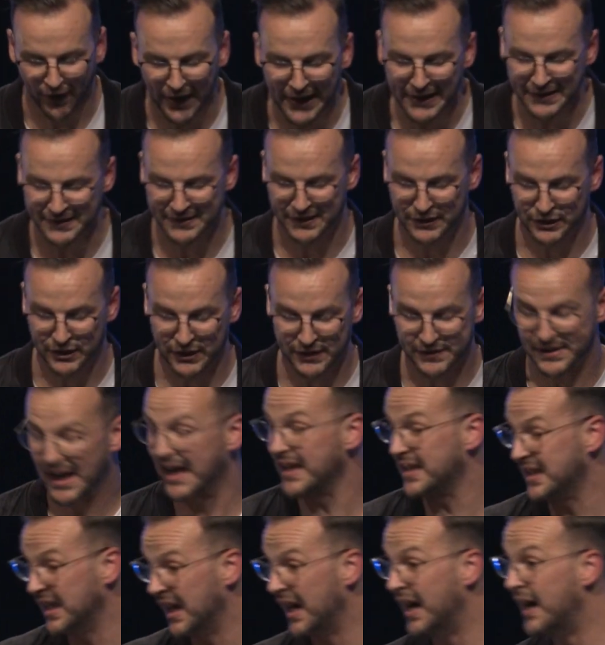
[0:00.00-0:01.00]
crazy. She's
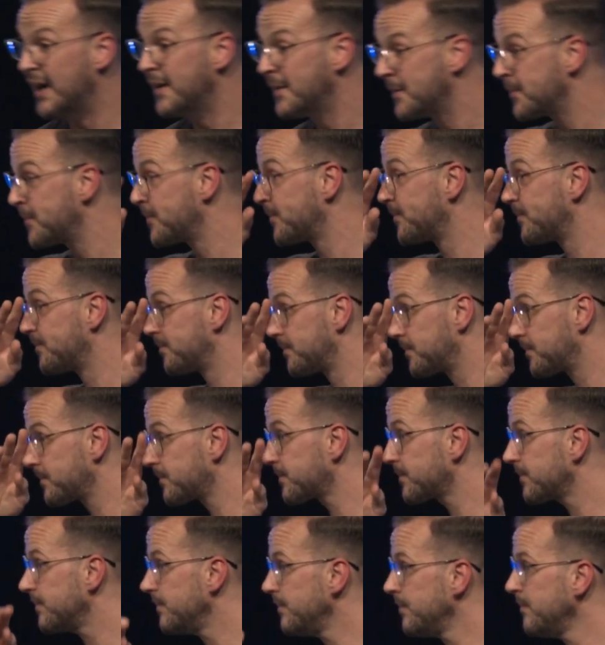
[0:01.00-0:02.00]
like, yeah,
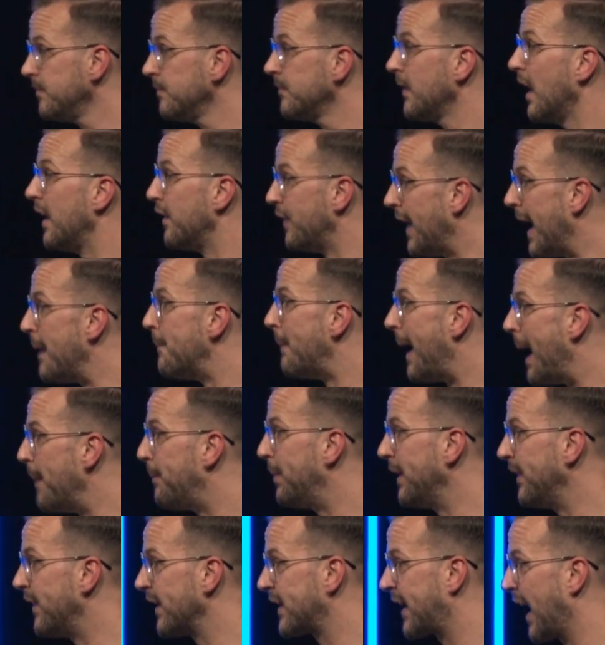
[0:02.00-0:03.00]
that
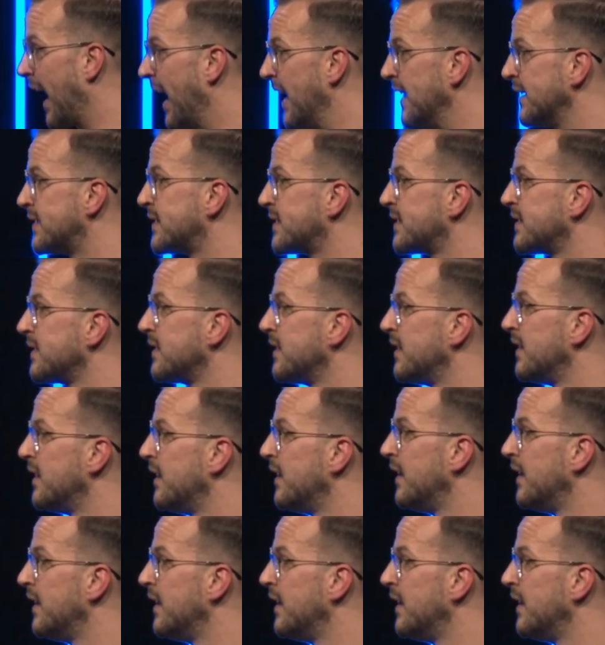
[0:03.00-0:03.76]
might be the case.